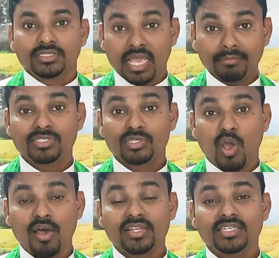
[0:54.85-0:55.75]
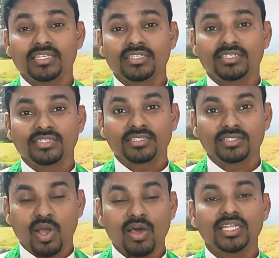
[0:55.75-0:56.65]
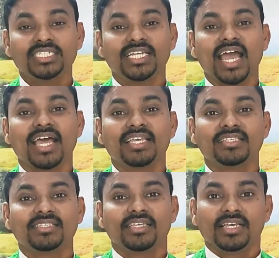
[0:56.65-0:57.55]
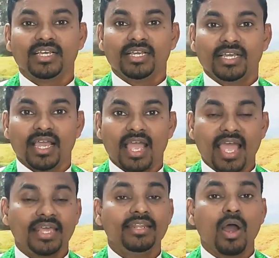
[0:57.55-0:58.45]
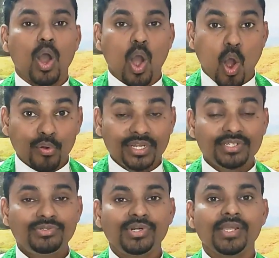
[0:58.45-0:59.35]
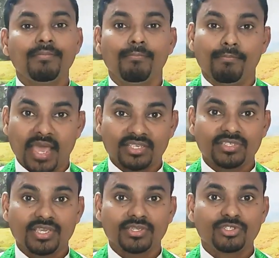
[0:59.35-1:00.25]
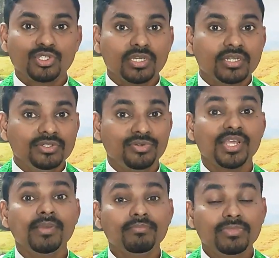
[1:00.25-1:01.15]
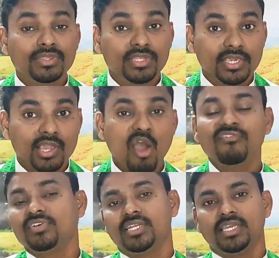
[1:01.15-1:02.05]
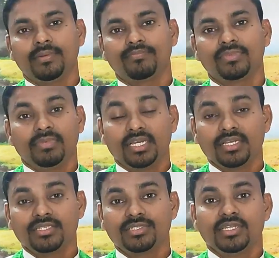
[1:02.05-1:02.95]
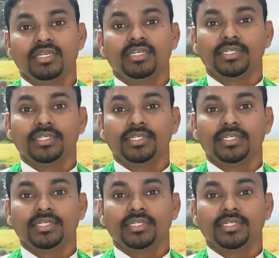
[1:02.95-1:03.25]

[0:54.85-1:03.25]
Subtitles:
Some scholars call it as an auditory message dream theophany, because